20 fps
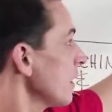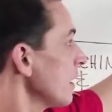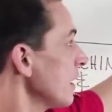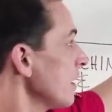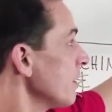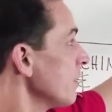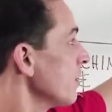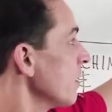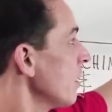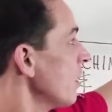
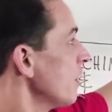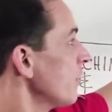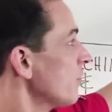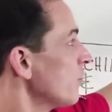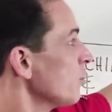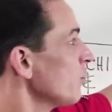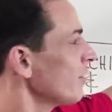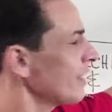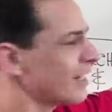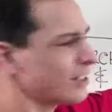In
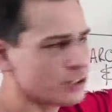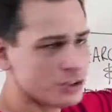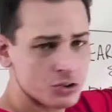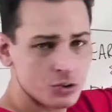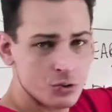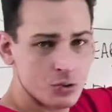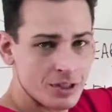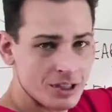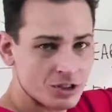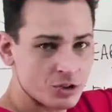
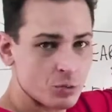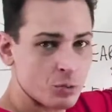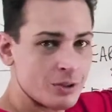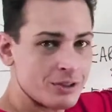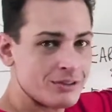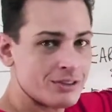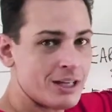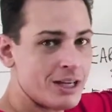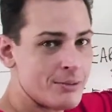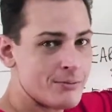
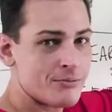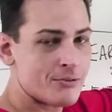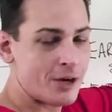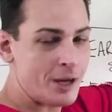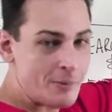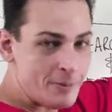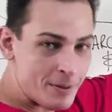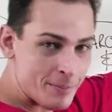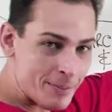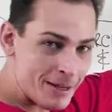2000-2001
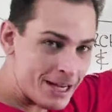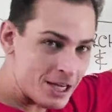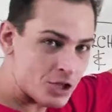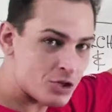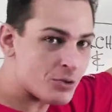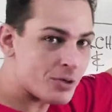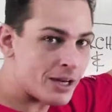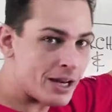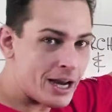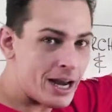timeframe, the
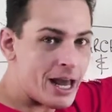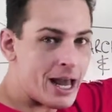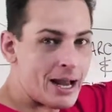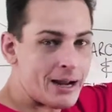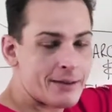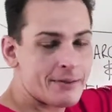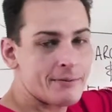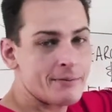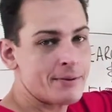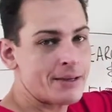Patriot
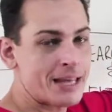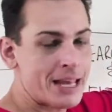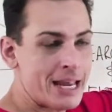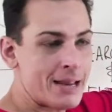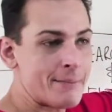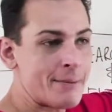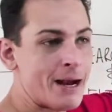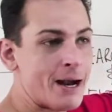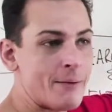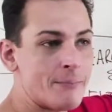Act
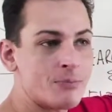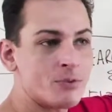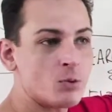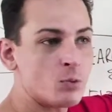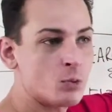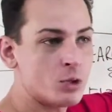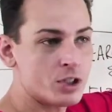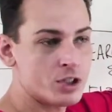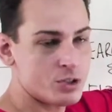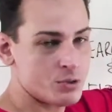came out,
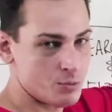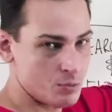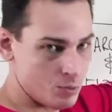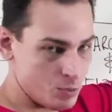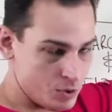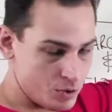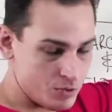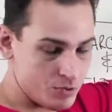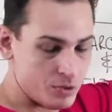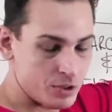which
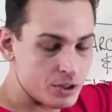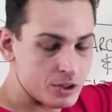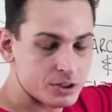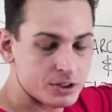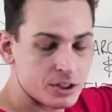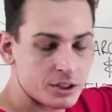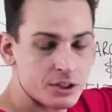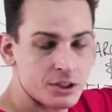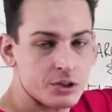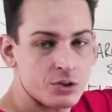was
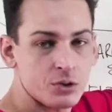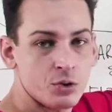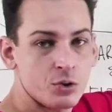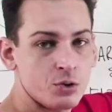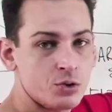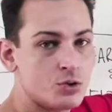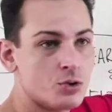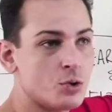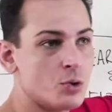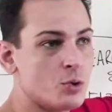realistically
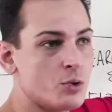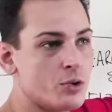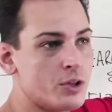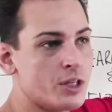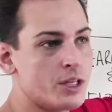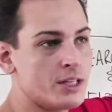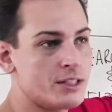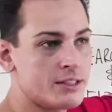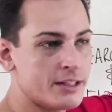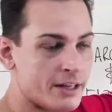due to
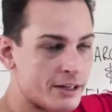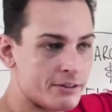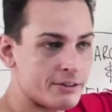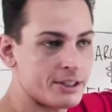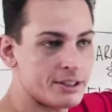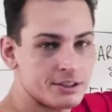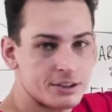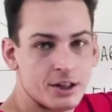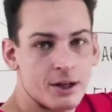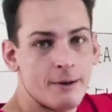the
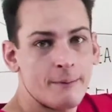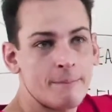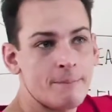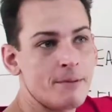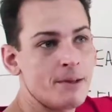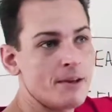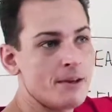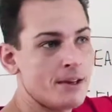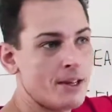terrorism